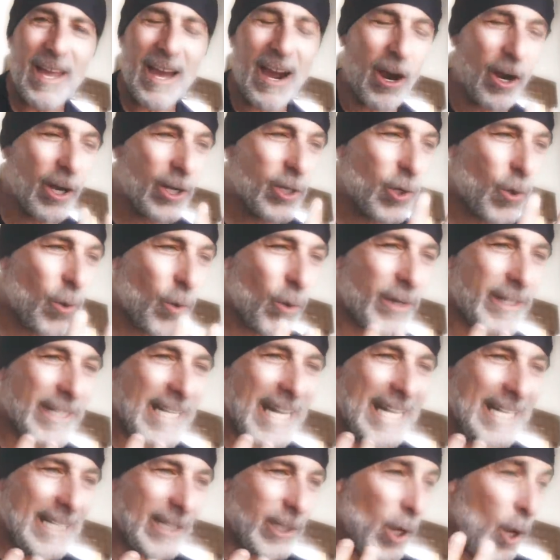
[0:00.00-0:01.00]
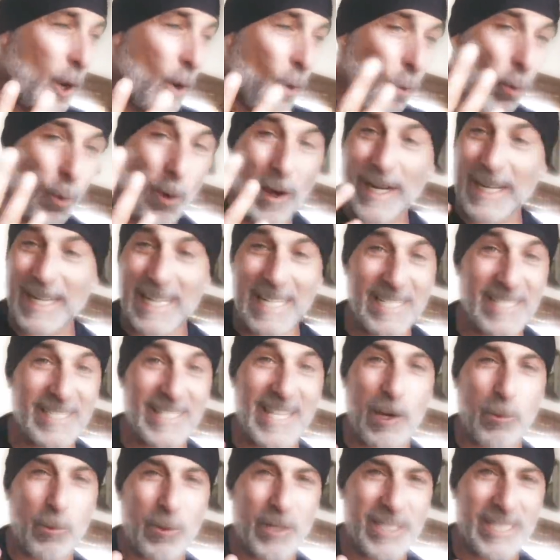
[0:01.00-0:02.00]
are coordinating what it is
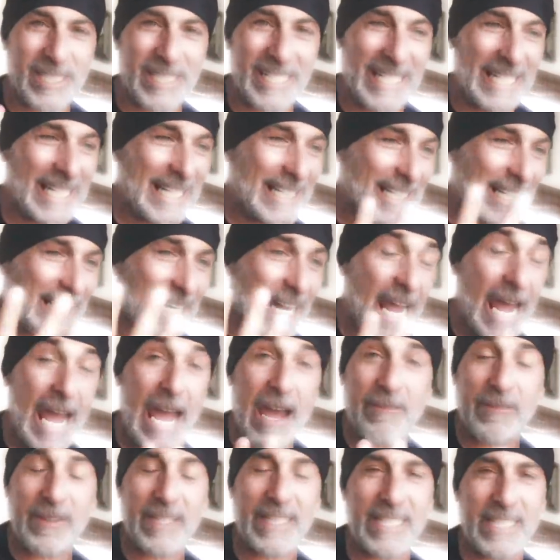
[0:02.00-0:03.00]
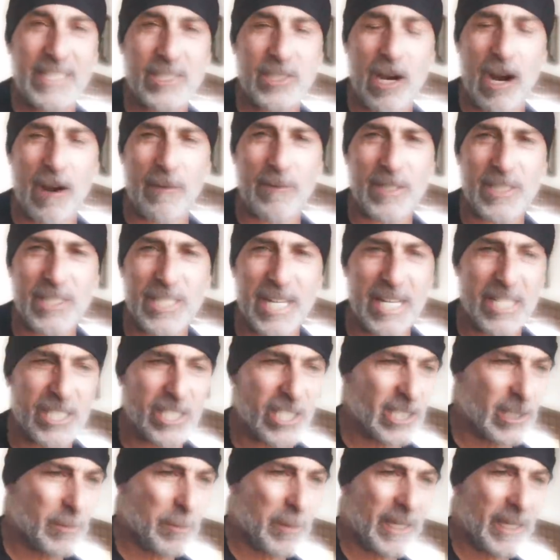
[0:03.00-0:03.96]
that we're seeing and having these conversations,